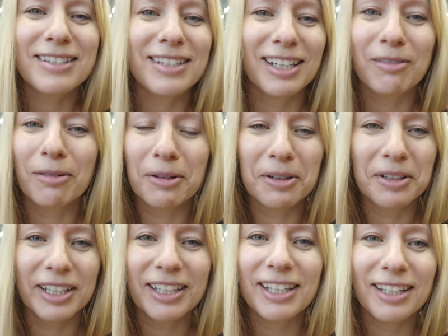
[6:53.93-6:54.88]
sick when we were
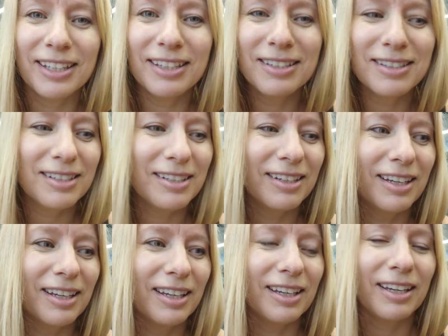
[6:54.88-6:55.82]
in the Keys,
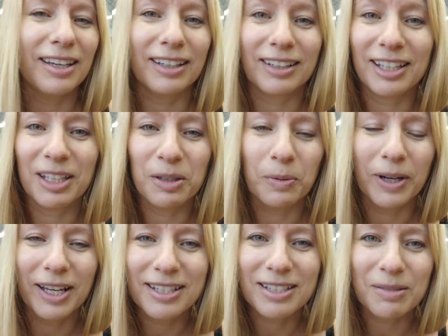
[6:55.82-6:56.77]
at Key
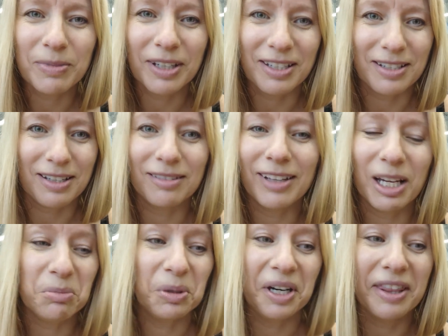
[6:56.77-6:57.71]
West, because of the
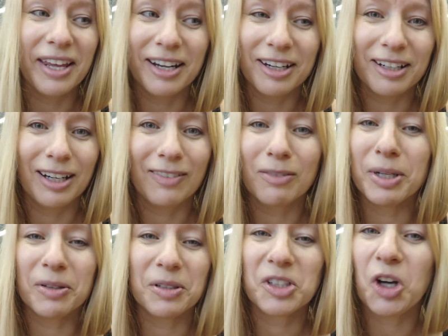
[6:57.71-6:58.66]
library there.
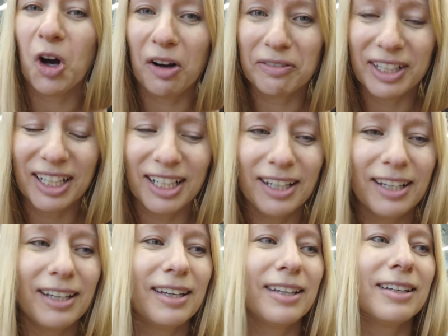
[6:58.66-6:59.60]
Everybody was coughing.
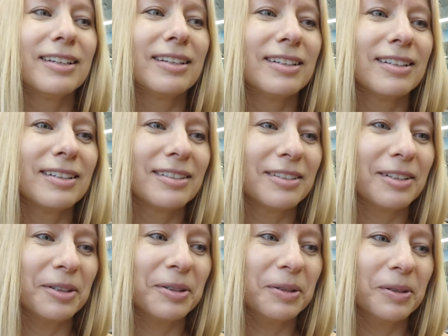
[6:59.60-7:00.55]

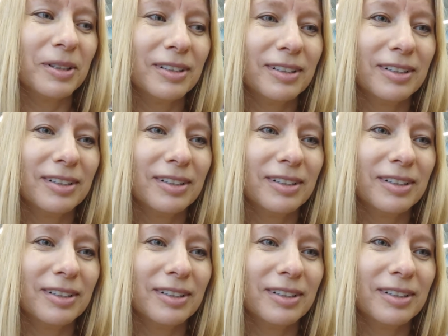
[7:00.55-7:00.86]
So